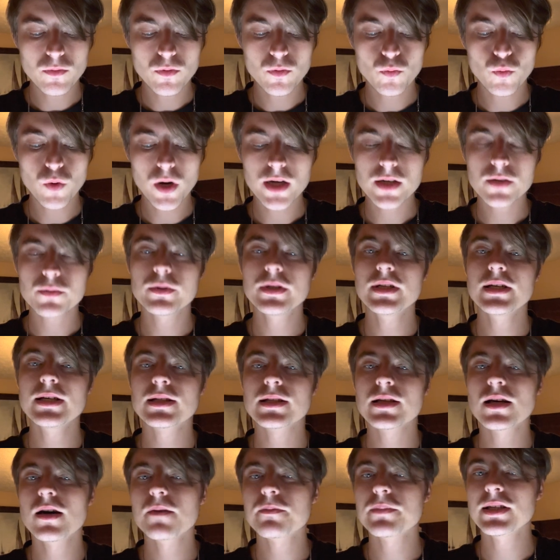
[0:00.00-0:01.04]
worked with
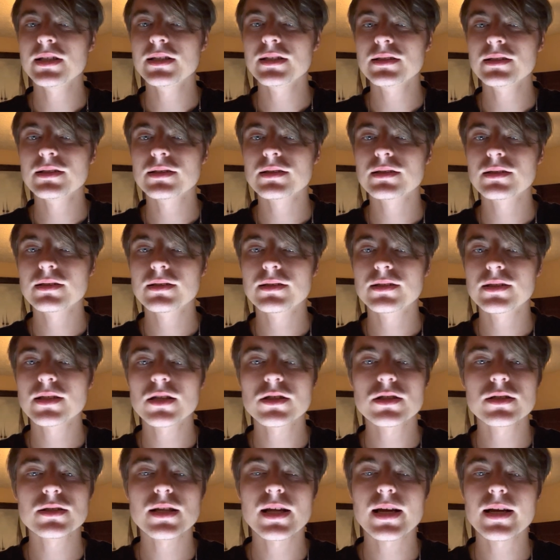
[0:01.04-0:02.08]
companies
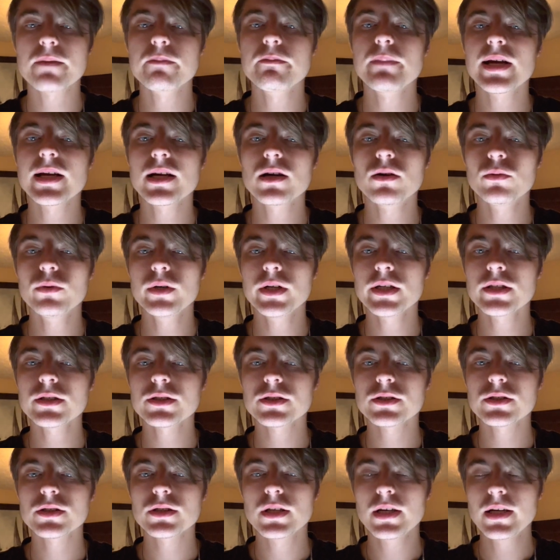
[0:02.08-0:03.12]
such as like
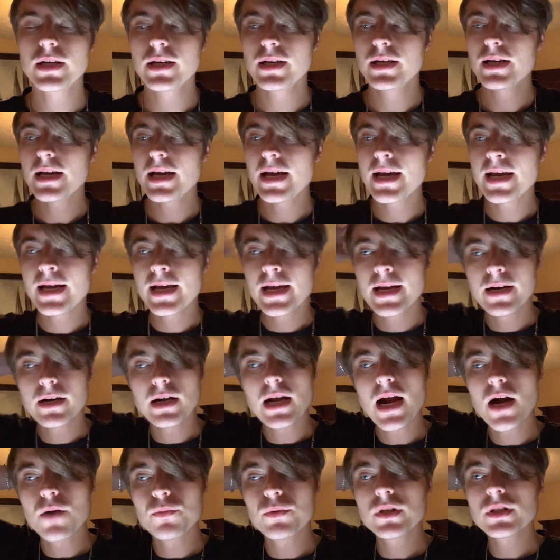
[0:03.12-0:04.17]
Make-A-Wish, and
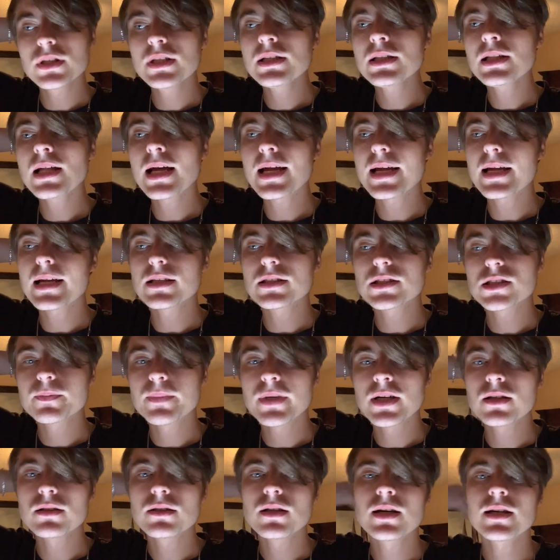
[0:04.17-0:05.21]
I really like
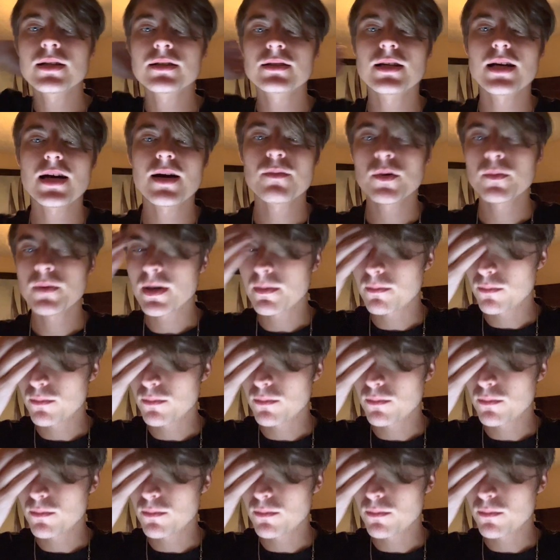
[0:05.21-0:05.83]
spent a lot of time on my